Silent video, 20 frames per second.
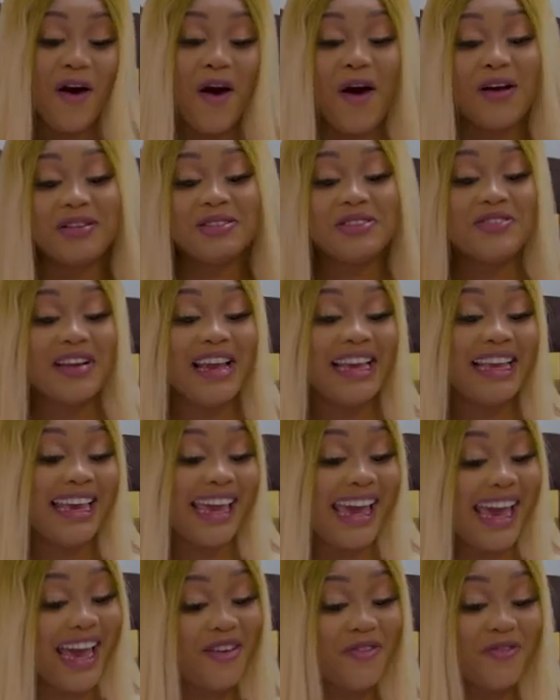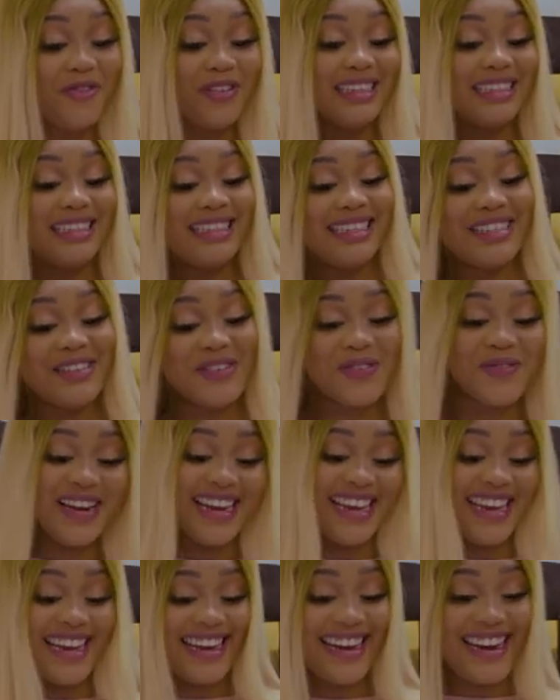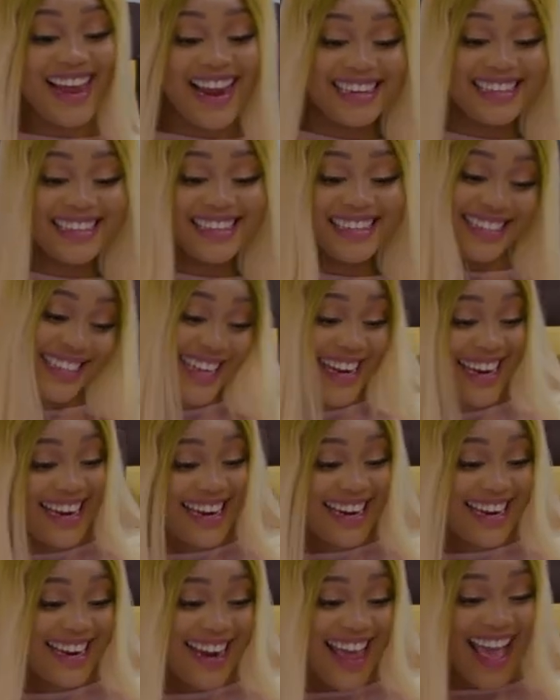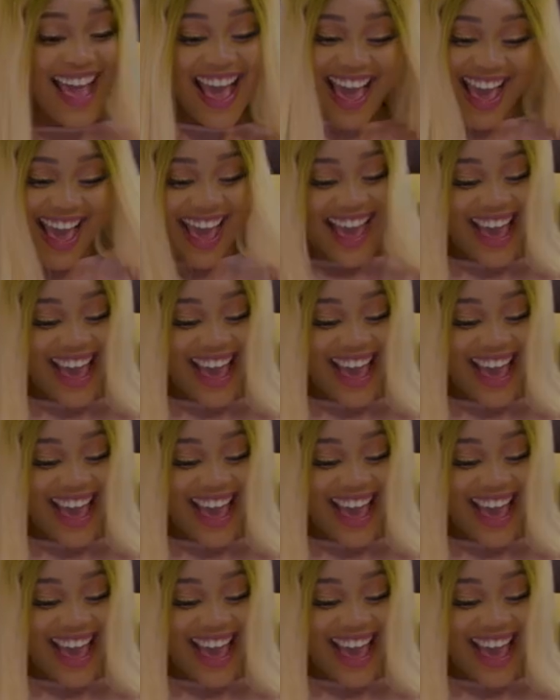400K for doing nothing. Ah!